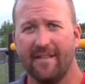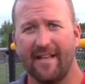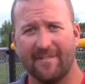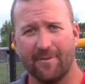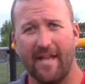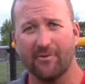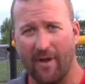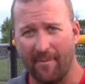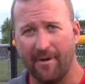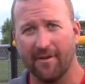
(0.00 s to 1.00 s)
That's where that
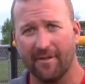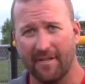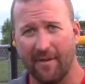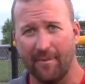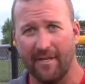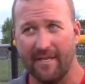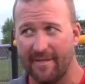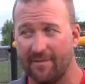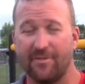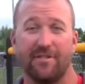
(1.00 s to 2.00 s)
drop ball can come in. And
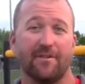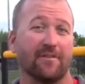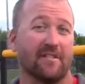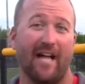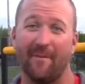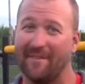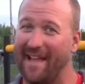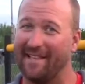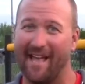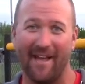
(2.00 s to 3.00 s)
then she starts climbing
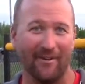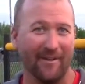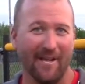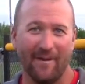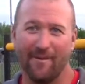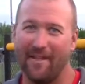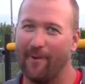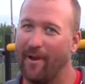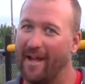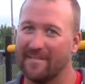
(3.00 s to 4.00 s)
that ladder with
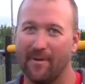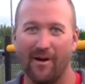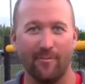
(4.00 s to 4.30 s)
that rise ball.